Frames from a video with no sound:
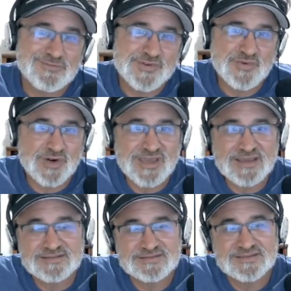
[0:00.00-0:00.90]
was a
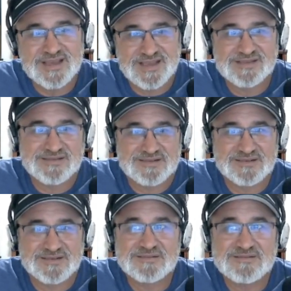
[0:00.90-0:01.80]
rookie and
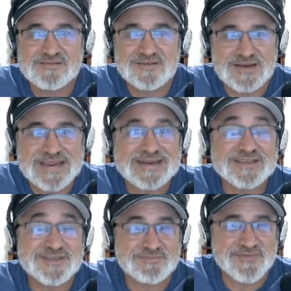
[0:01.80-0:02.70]

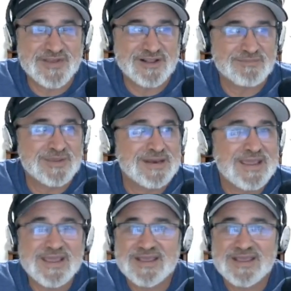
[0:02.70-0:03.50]
needed some development.